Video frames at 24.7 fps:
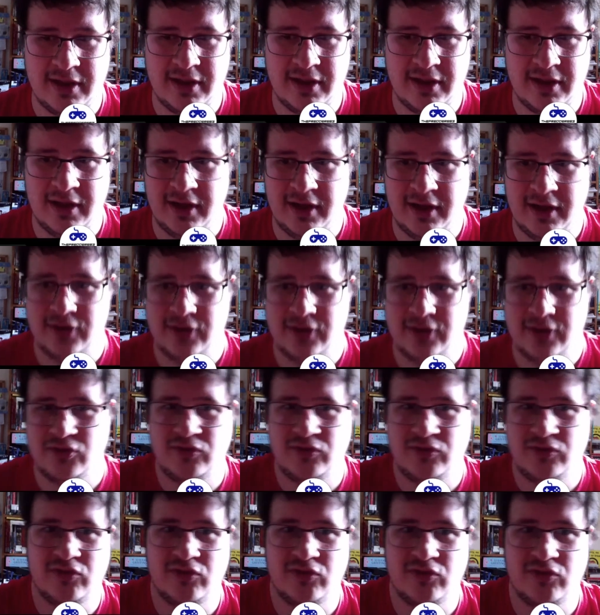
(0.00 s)
and
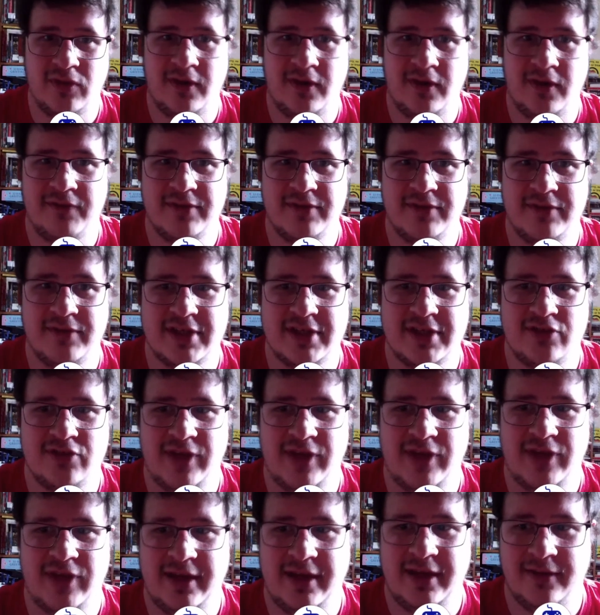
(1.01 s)
after his
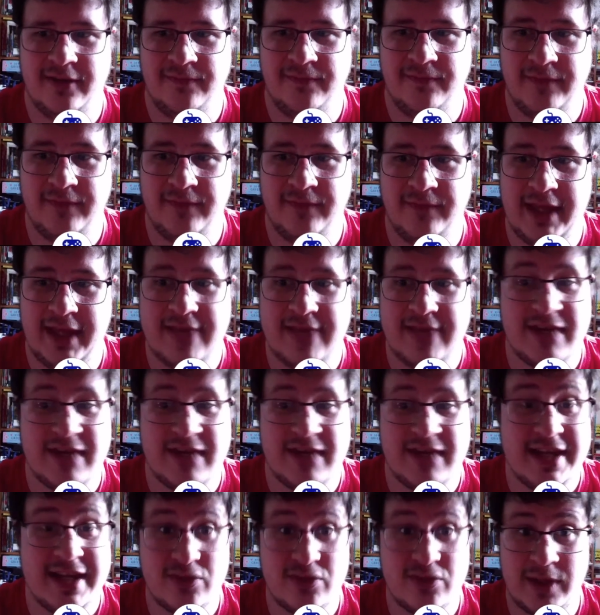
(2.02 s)
injury, even in
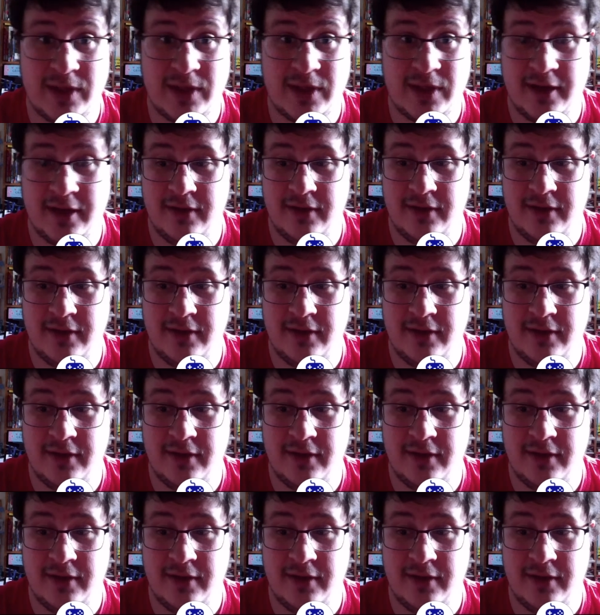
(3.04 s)
this window,